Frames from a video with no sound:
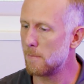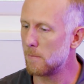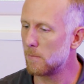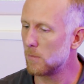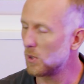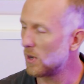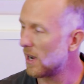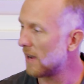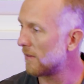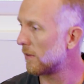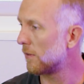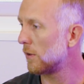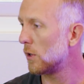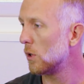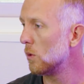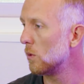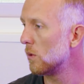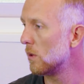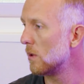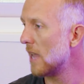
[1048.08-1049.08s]
you have a
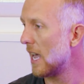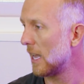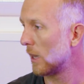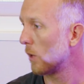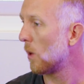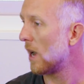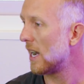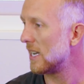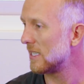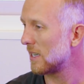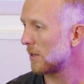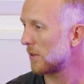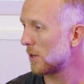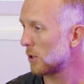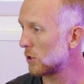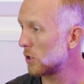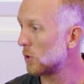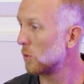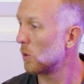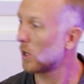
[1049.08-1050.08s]
few LOIs out there
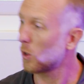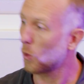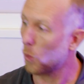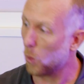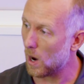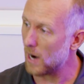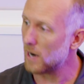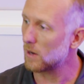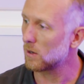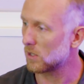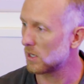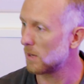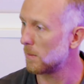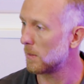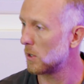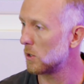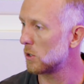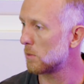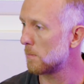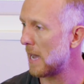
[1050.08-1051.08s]
to acquire some of
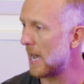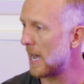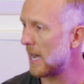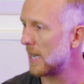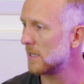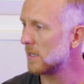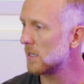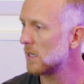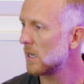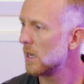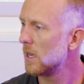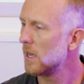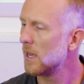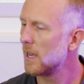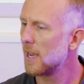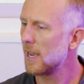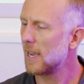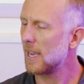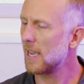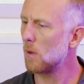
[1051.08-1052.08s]
those pads.
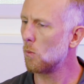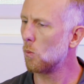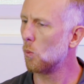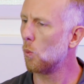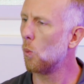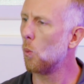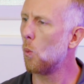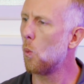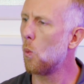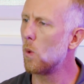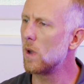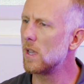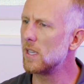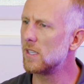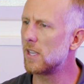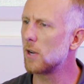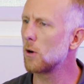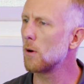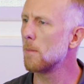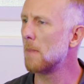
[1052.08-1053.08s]
Is
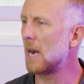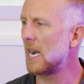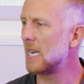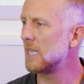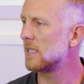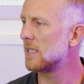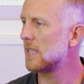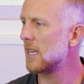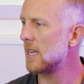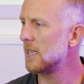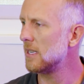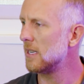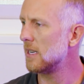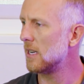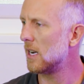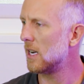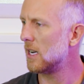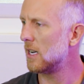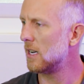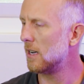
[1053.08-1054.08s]
there a mindset
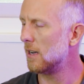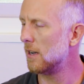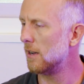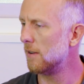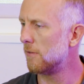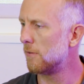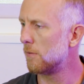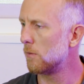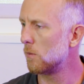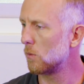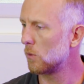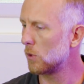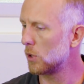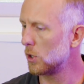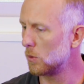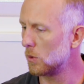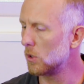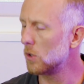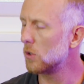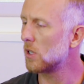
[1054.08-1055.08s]
of,
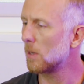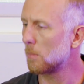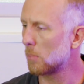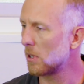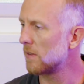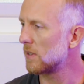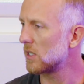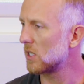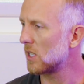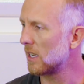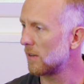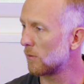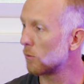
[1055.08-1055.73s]
you said previously, of